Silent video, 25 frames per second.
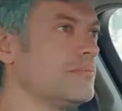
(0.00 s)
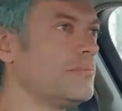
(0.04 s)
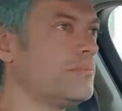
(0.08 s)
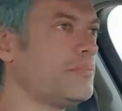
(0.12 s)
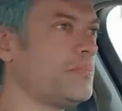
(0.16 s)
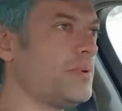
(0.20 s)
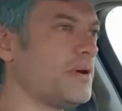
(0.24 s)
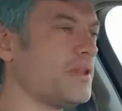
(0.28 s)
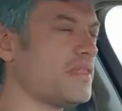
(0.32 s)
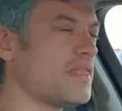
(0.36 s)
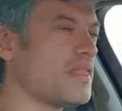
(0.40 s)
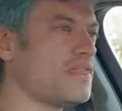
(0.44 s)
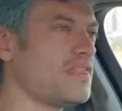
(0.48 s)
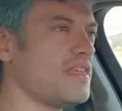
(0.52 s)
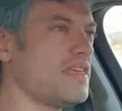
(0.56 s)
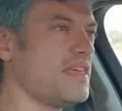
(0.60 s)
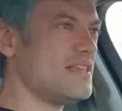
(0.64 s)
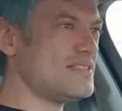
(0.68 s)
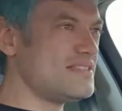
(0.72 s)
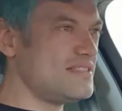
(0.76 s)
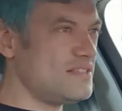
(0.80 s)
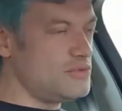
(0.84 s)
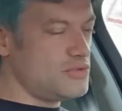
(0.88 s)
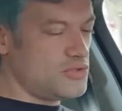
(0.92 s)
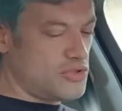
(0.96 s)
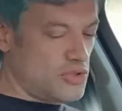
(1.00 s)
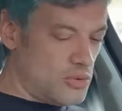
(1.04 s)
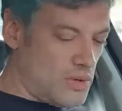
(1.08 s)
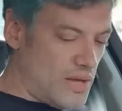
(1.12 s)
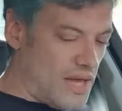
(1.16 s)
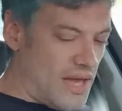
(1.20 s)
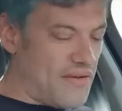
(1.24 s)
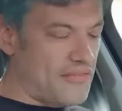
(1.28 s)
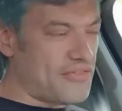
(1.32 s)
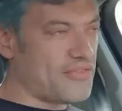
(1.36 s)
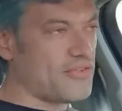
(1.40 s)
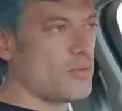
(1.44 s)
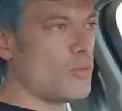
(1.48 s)
But the thing is, you do
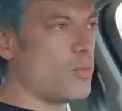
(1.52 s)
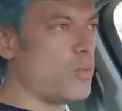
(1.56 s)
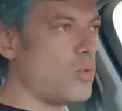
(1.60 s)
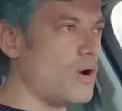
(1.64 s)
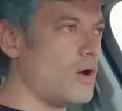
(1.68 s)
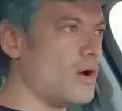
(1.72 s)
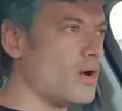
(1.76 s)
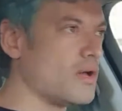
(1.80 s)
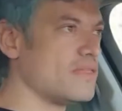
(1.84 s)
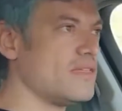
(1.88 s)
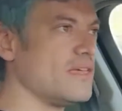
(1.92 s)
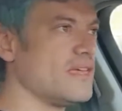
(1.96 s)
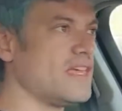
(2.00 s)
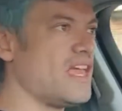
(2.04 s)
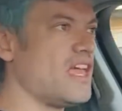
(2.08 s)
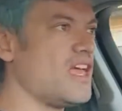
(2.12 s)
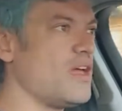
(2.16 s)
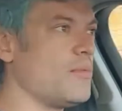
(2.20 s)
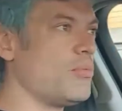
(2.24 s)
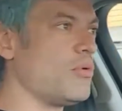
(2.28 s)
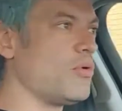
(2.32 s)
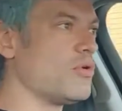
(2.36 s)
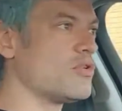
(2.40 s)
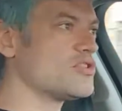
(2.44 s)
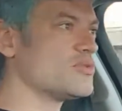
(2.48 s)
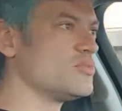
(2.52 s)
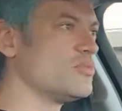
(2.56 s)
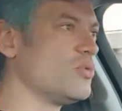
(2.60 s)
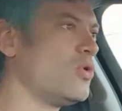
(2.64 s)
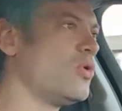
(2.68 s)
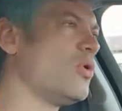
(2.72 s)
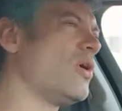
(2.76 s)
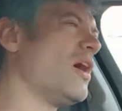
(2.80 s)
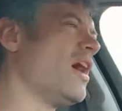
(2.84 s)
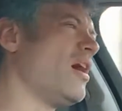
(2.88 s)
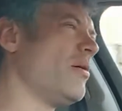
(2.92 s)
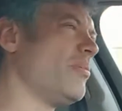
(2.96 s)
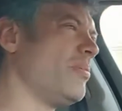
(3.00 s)
have to work the gearbox
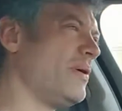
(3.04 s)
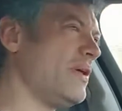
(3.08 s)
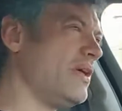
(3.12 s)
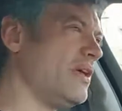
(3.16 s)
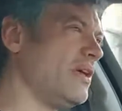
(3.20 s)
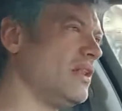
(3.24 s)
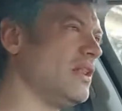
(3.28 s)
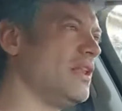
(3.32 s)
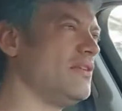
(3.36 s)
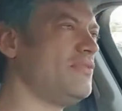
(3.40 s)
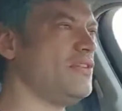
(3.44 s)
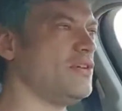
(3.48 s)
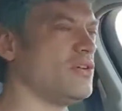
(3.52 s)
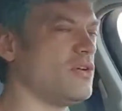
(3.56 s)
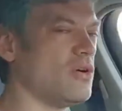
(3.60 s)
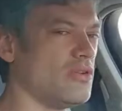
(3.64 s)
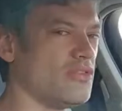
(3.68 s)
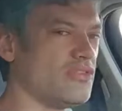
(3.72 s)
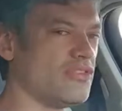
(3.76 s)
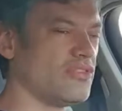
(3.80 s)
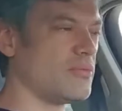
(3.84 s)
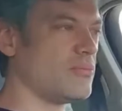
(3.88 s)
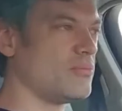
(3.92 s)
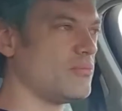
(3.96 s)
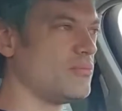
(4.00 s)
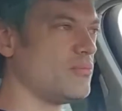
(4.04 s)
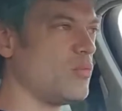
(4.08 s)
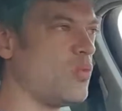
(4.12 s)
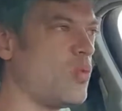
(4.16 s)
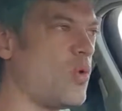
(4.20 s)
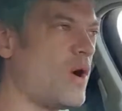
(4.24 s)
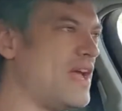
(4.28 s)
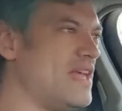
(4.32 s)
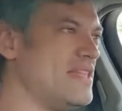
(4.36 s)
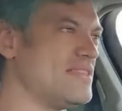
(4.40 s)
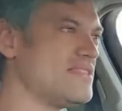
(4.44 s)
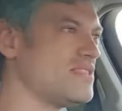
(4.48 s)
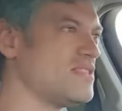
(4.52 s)
more uphill if you've got some
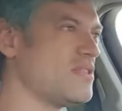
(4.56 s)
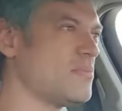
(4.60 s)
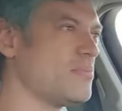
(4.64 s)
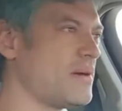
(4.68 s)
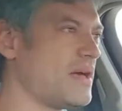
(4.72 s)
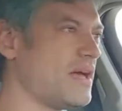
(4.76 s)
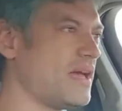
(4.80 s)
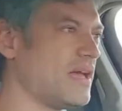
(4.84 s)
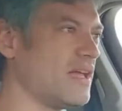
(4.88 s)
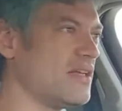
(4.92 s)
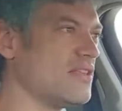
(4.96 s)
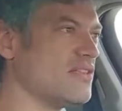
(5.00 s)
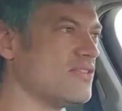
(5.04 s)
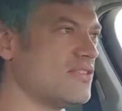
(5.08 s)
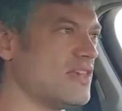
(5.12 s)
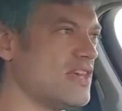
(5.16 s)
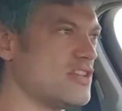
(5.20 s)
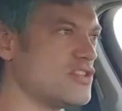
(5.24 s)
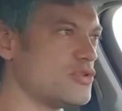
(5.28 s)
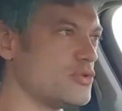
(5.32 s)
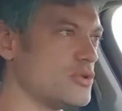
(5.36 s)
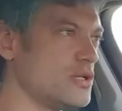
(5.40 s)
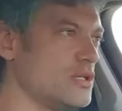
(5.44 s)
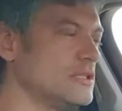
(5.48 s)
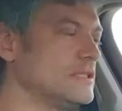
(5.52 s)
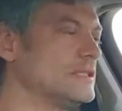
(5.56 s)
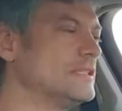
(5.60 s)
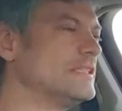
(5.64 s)
weight in the back, etc.